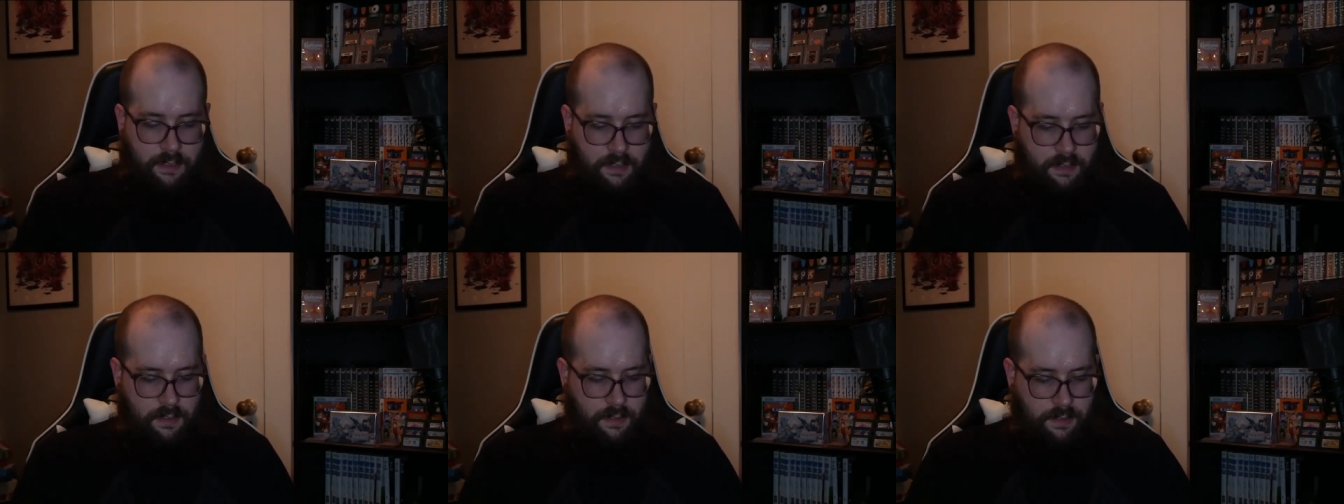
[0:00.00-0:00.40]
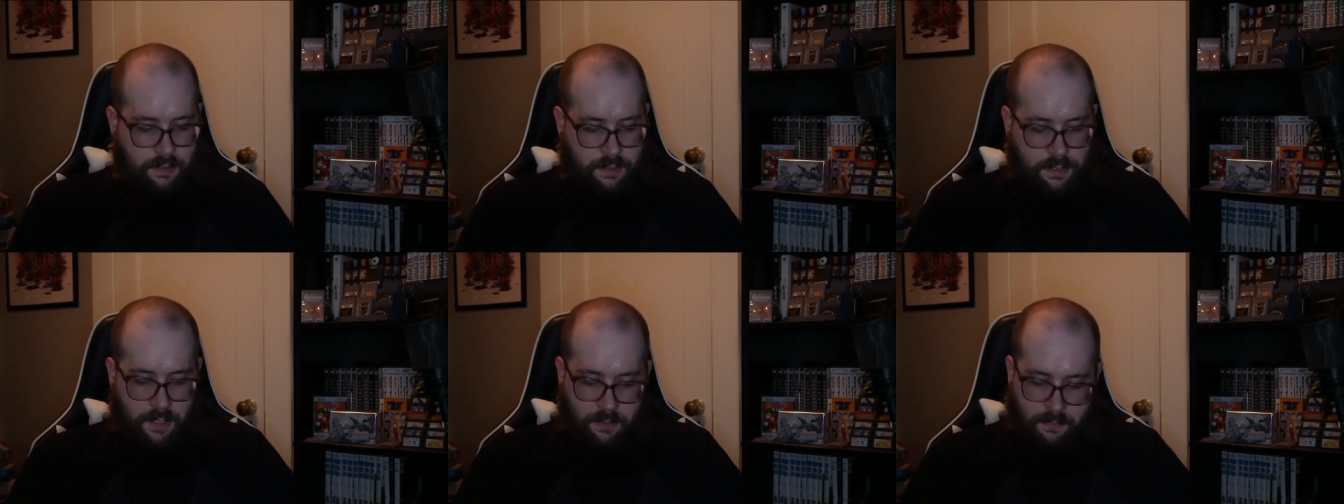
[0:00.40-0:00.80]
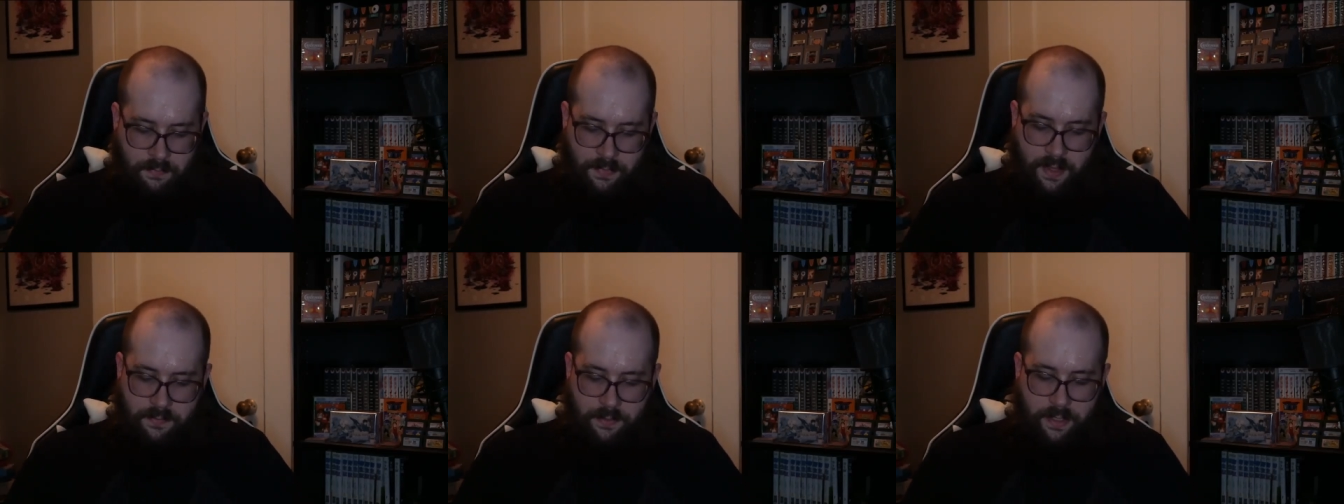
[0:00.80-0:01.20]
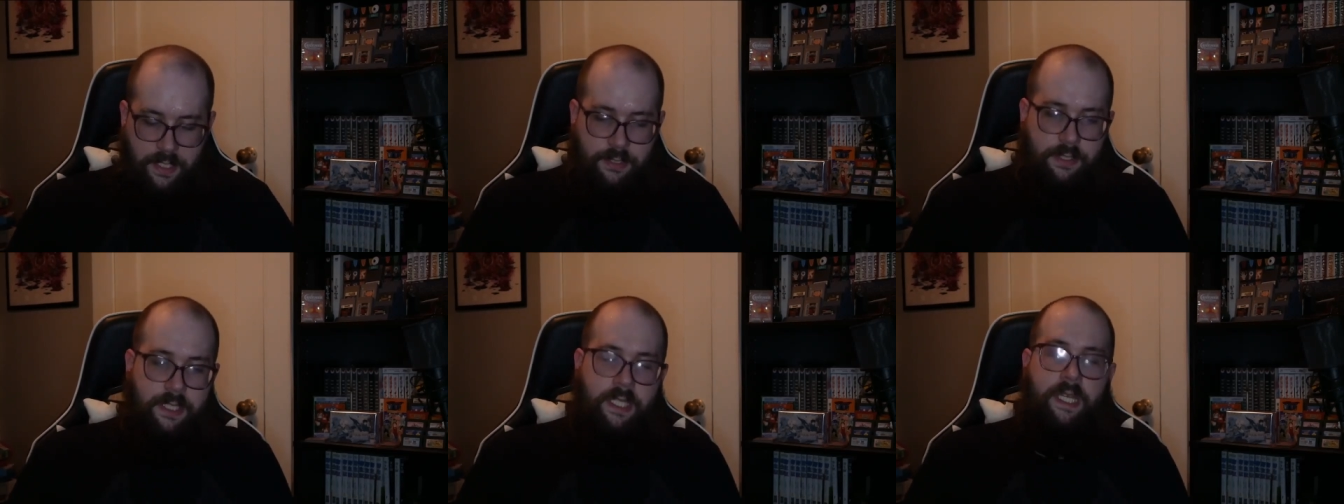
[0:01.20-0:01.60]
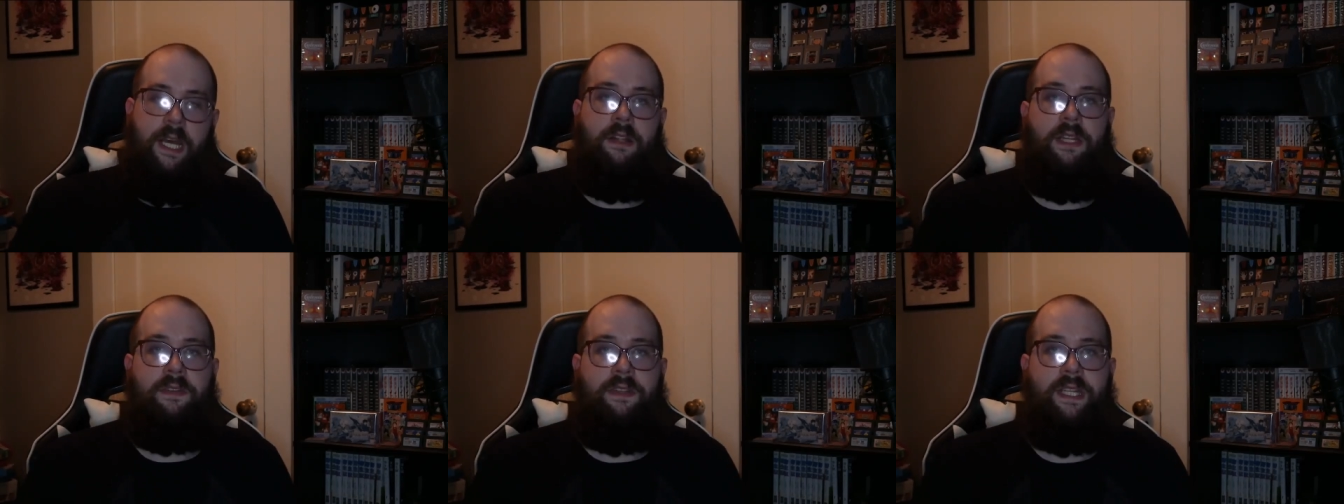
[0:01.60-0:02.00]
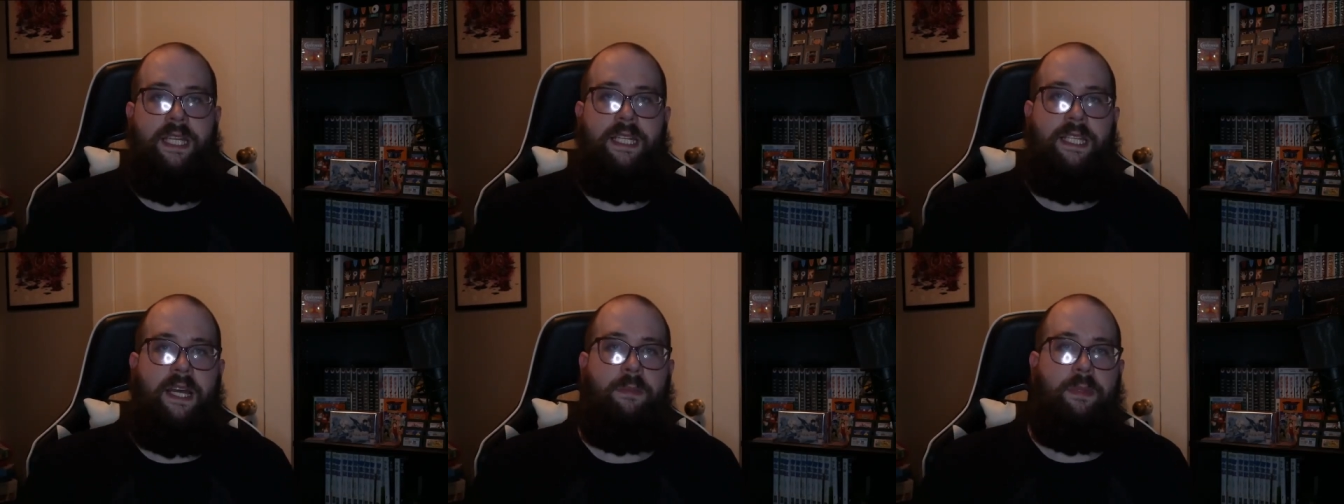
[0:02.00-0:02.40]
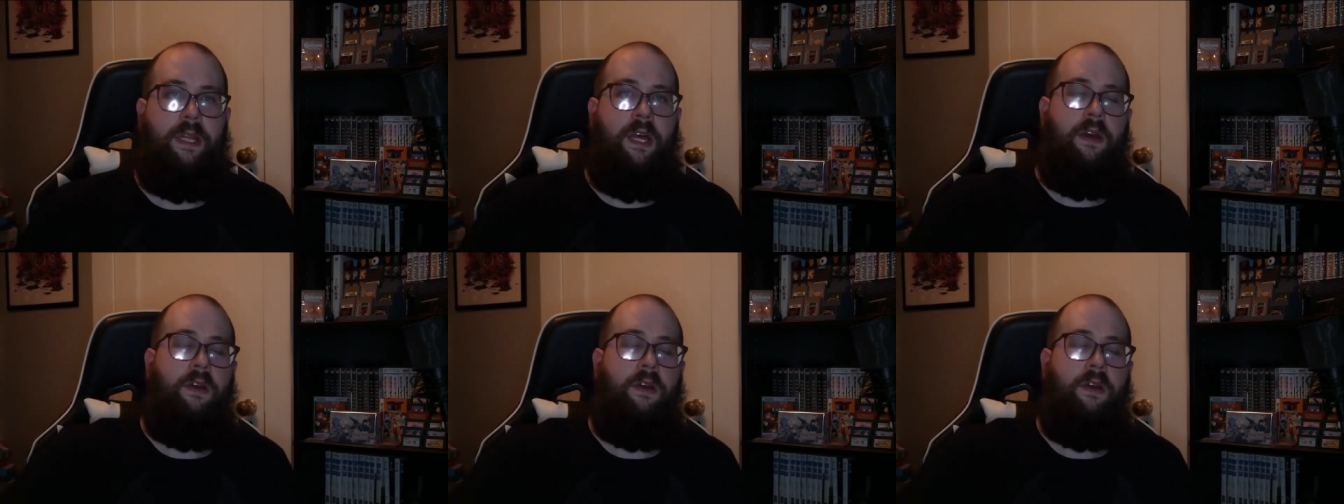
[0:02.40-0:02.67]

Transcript: So if you're interested, I'll leave a link down below